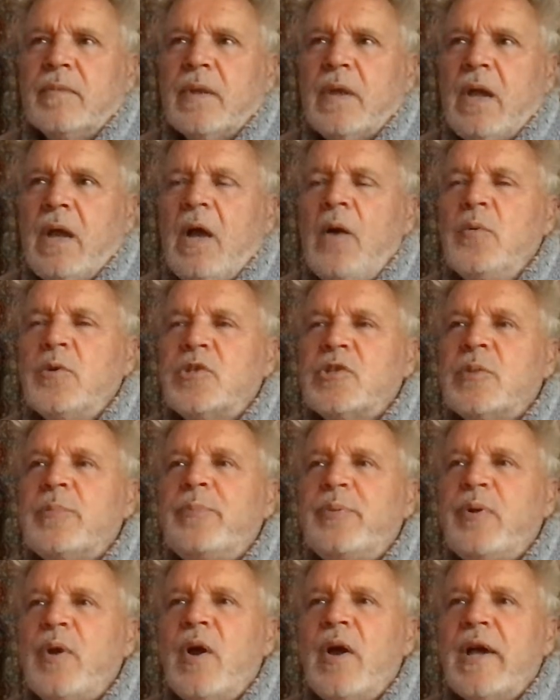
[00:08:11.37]
I was
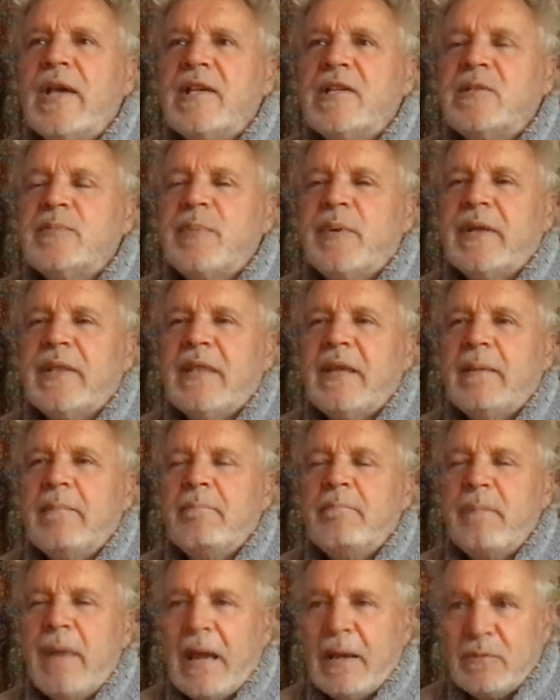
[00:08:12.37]
surprised by the
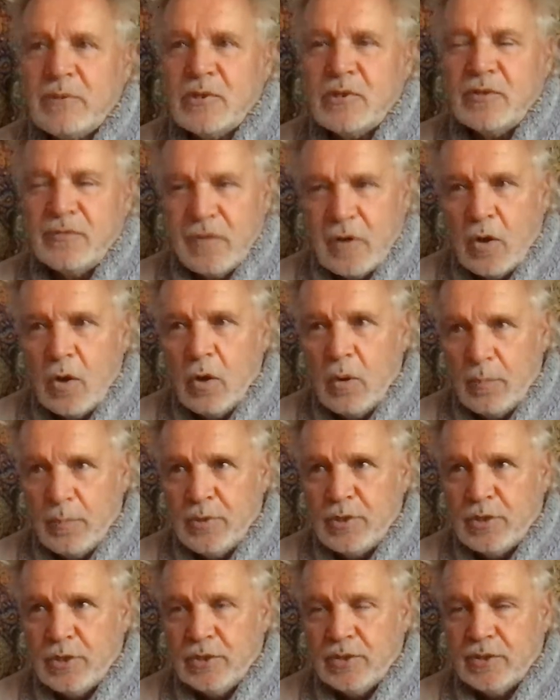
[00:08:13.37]
amount of
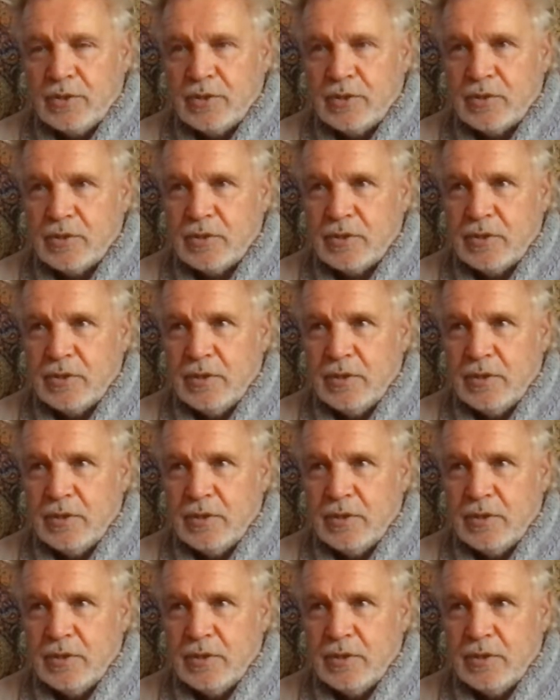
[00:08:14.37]
options